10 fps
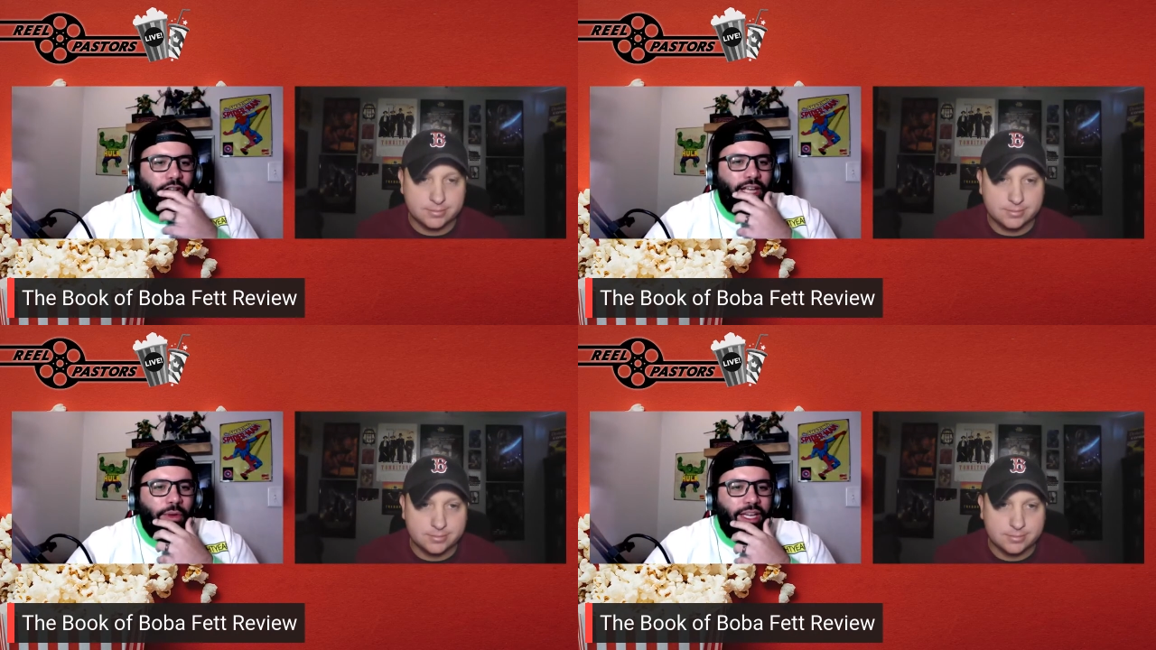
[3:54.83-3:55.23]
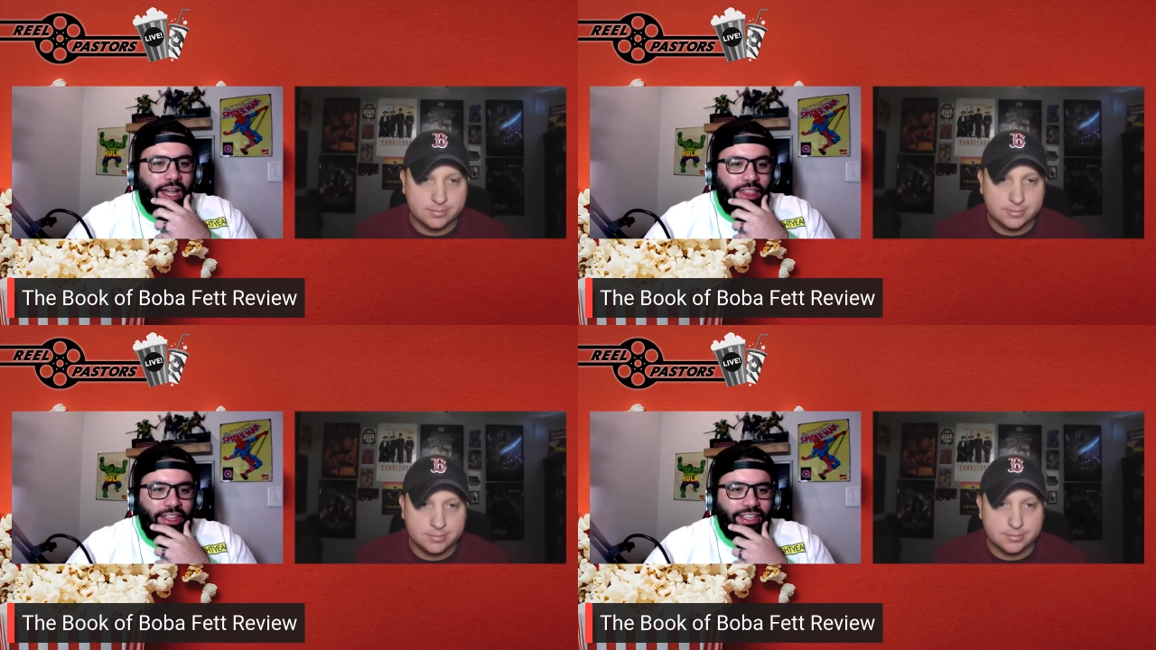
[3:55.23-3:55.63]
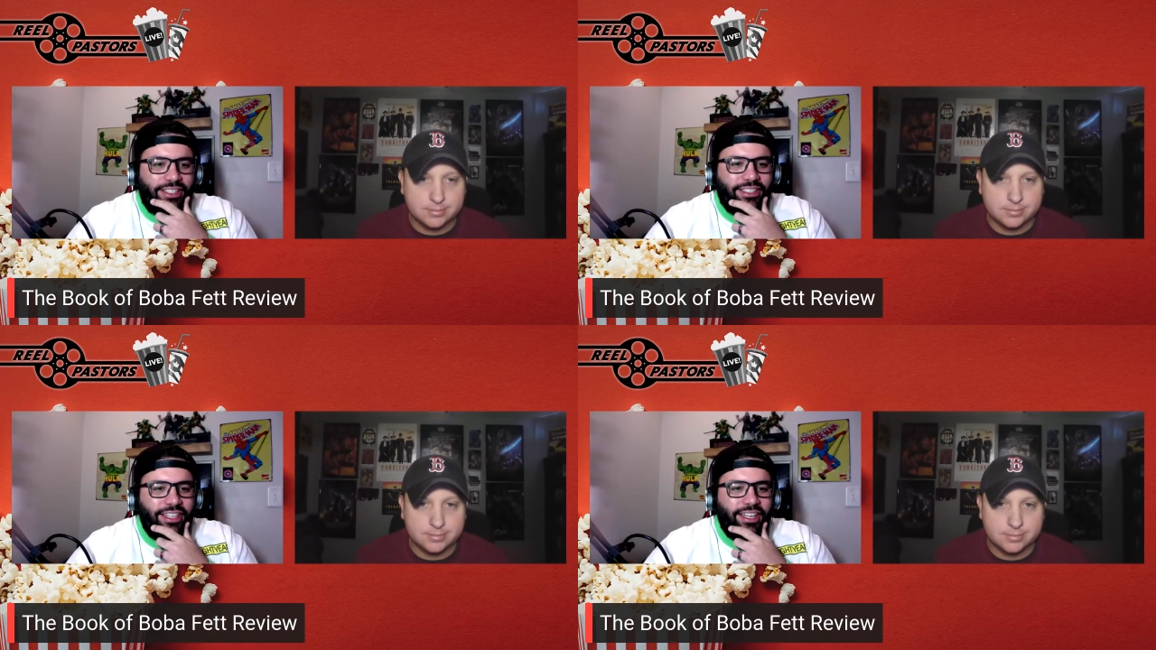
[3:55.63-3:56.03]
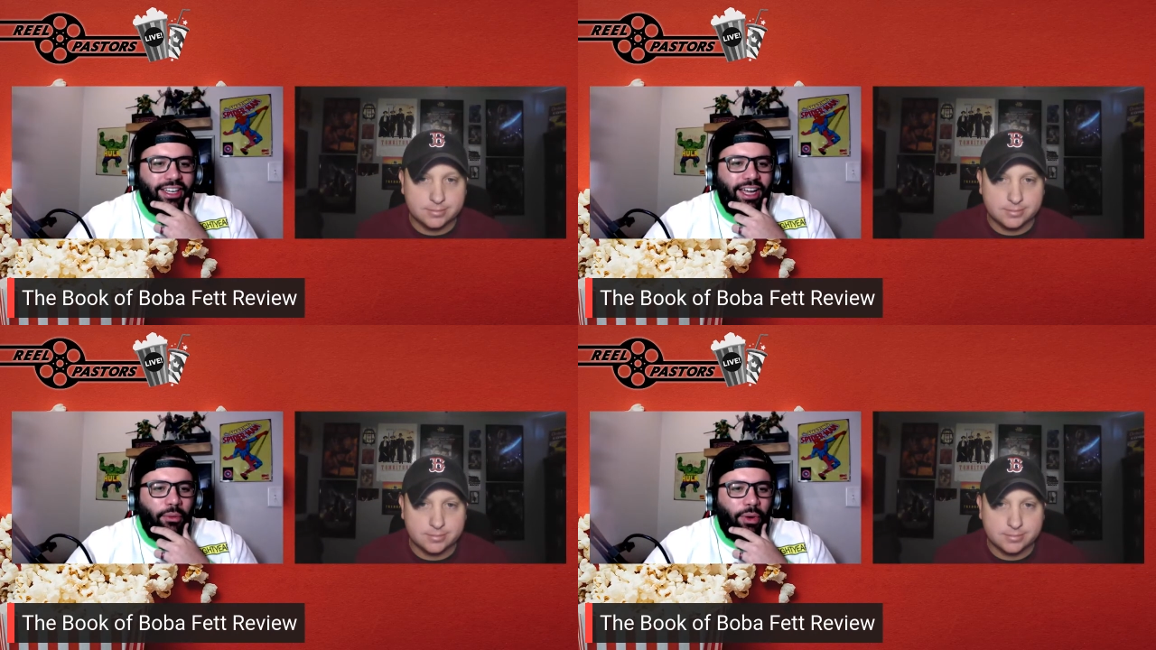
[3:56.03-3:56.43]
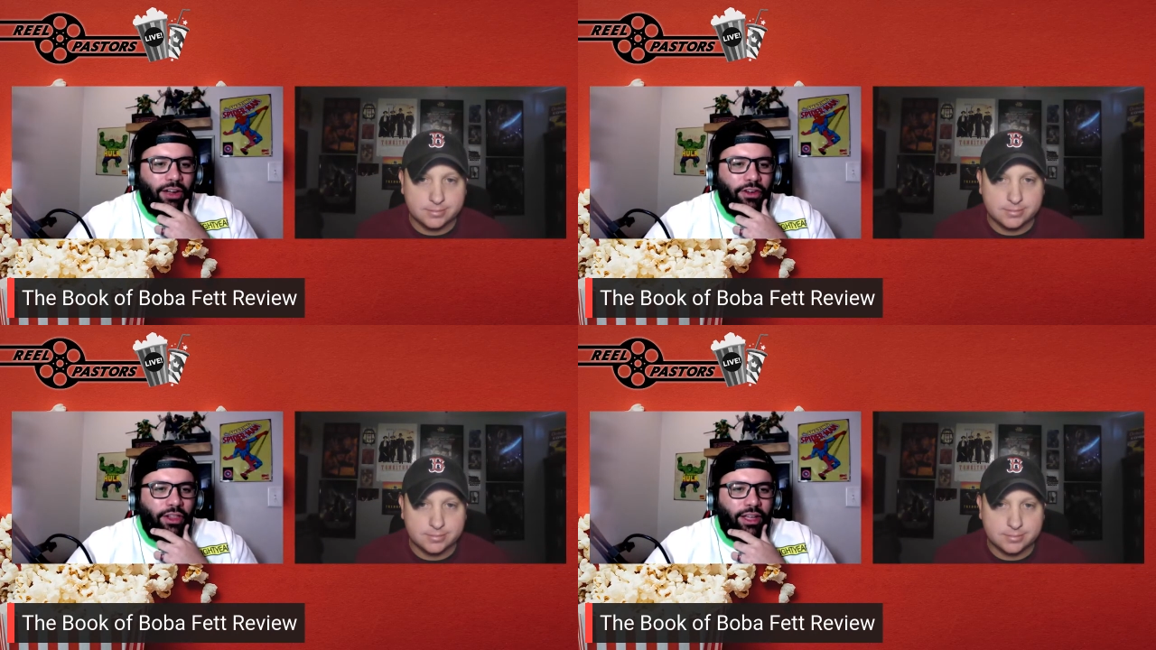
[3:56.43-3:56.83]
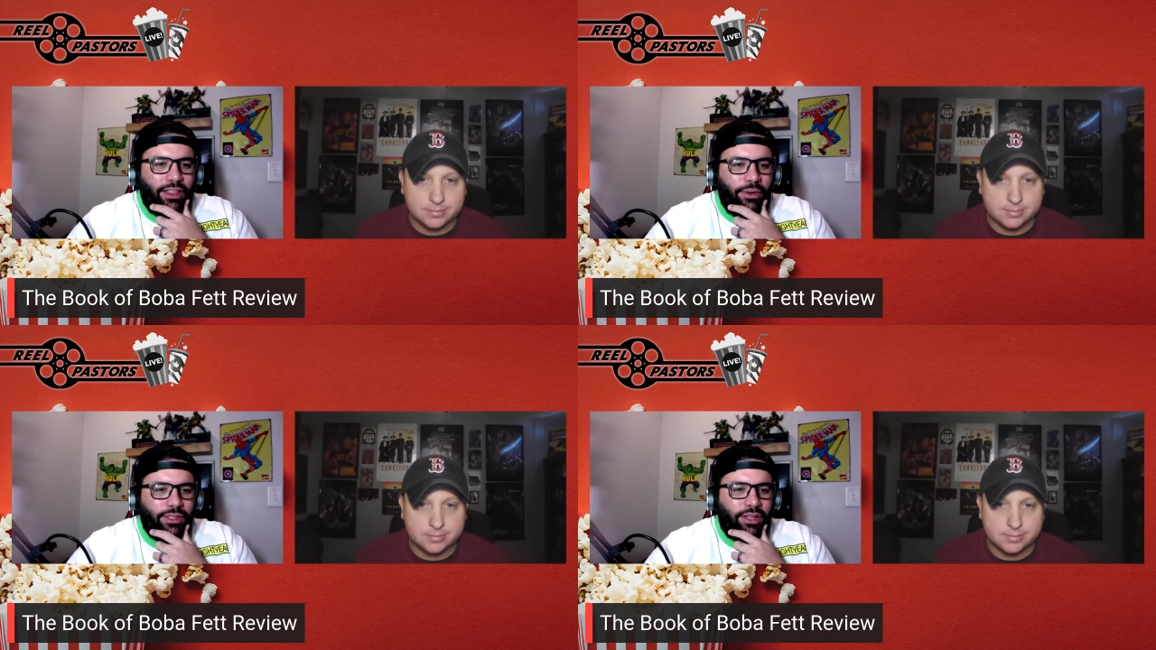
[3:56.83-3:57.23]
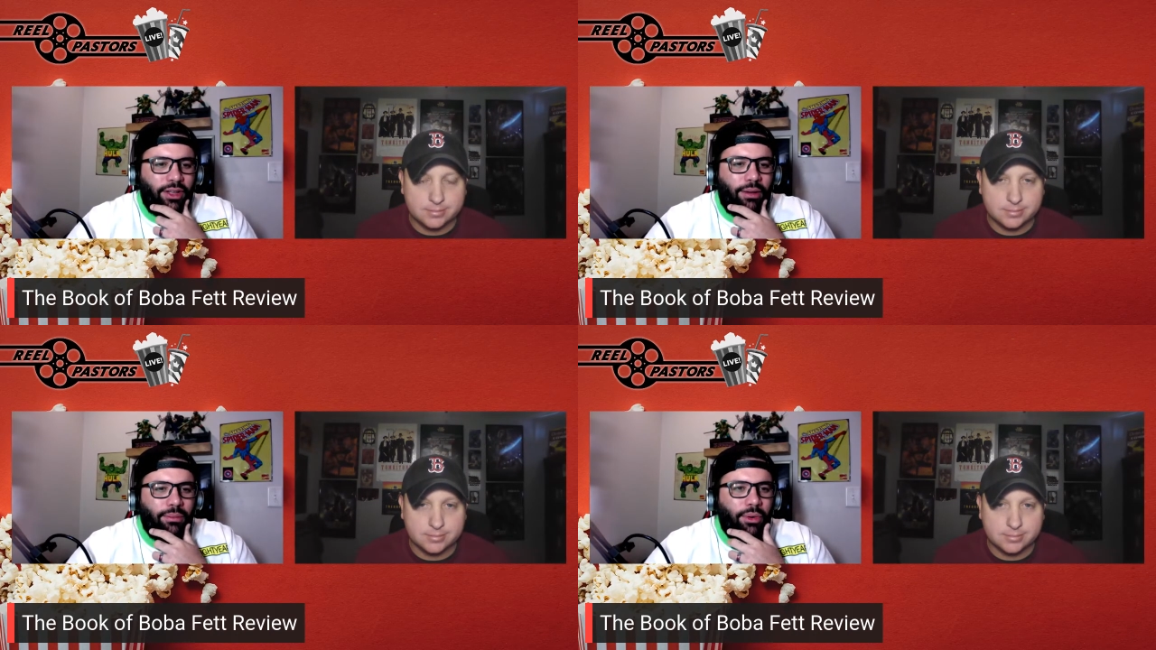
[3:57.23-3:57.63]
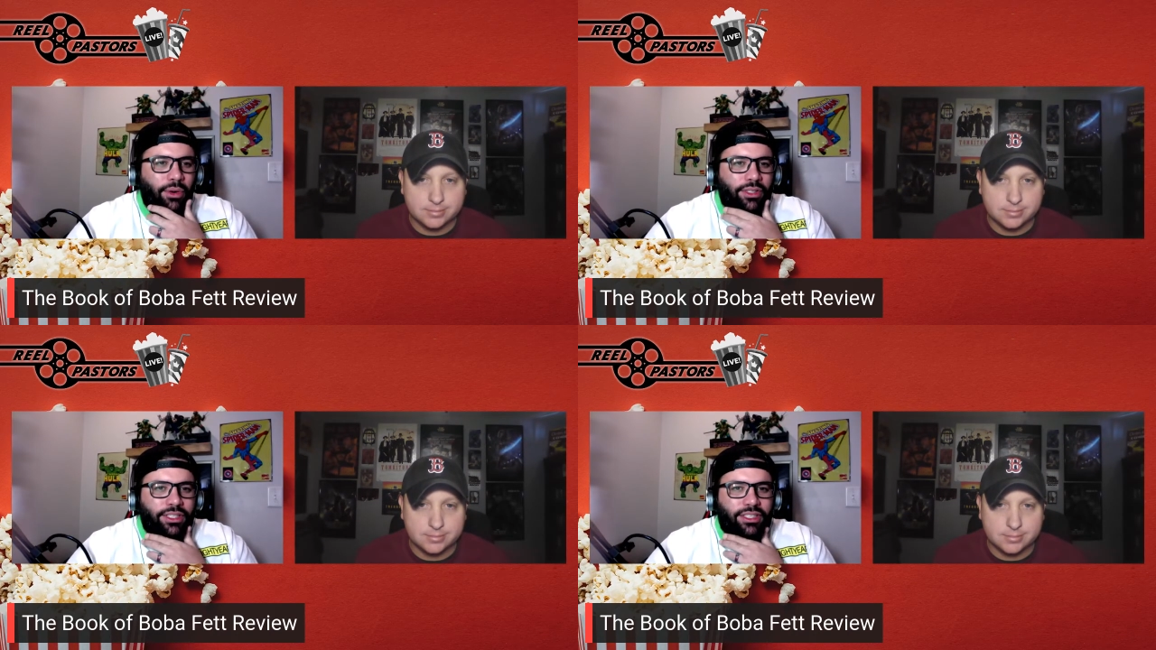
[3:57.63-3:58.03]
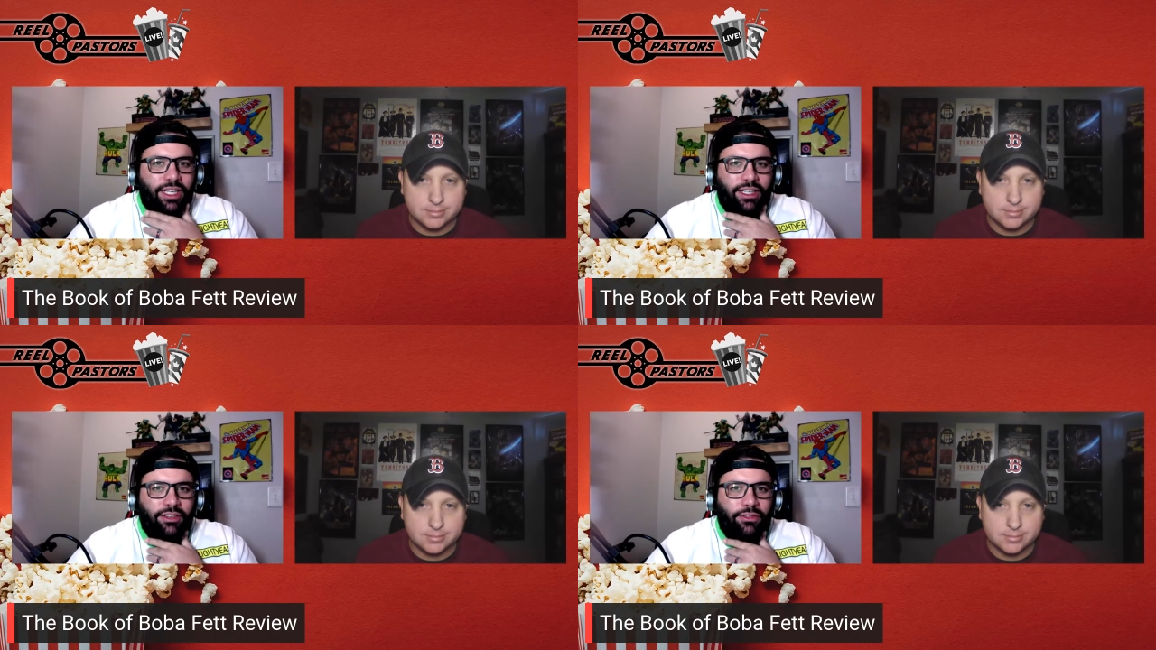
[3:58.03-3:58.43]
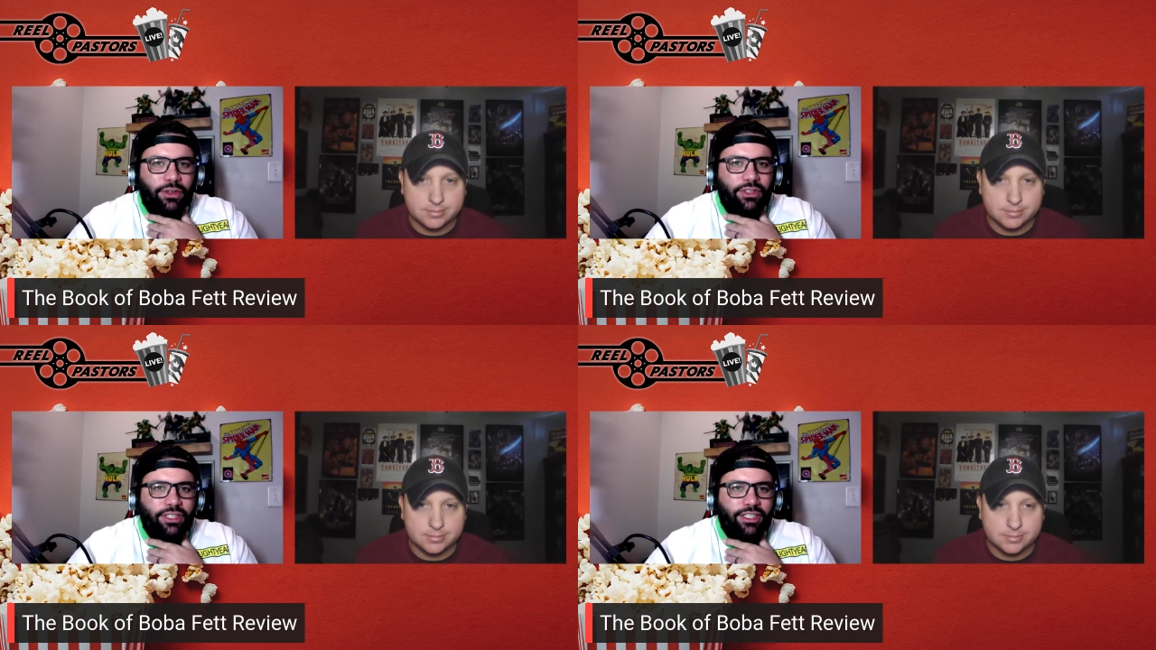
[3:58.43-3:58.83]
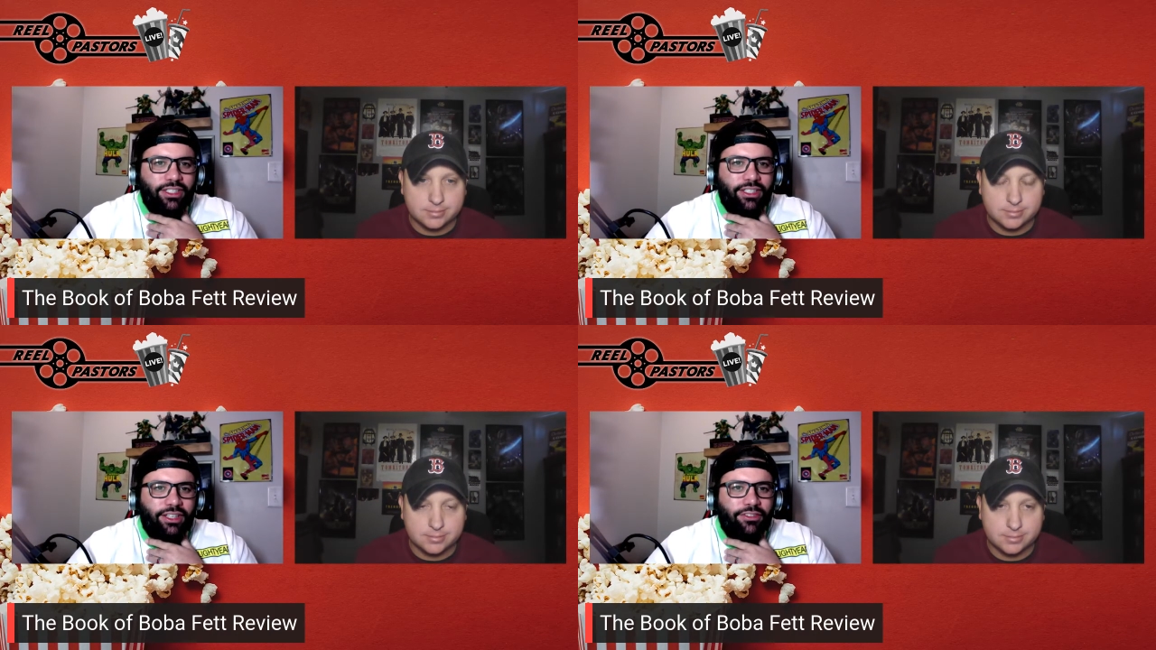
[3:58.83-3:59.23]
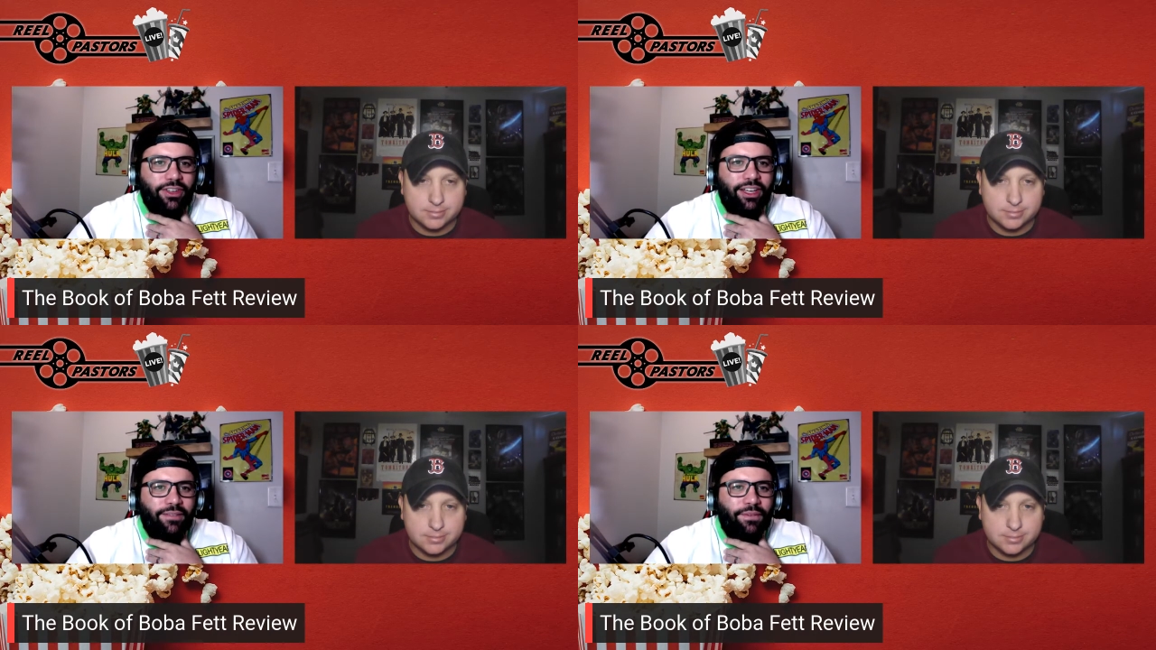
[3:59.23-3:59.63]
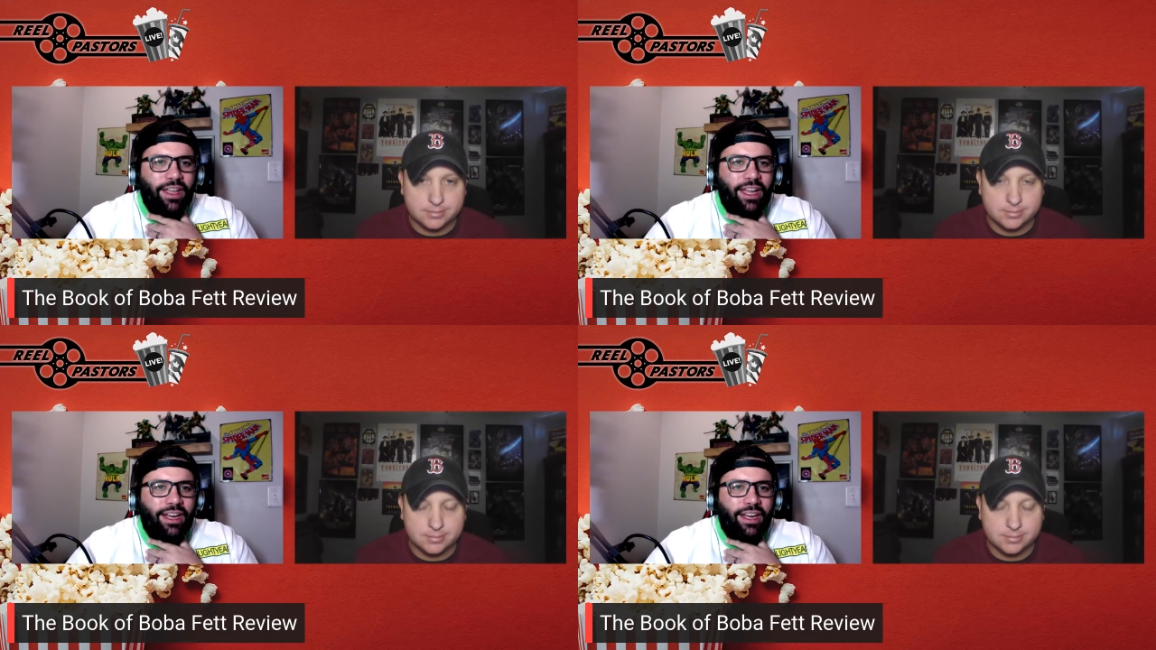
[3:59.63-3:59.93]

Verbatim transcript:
Speaker 1: like we got this, uh, where I felt like there was a lot more just like confusion and stuff. And